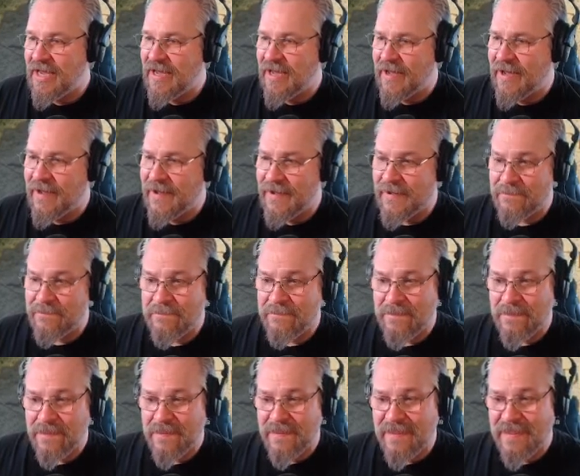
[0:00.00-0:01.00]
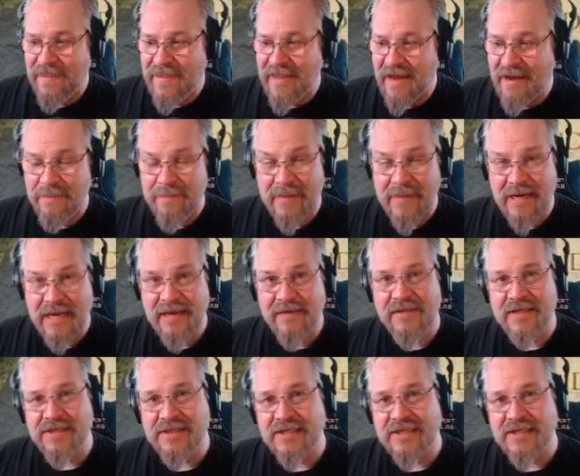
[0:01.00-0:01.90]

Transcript: not many of the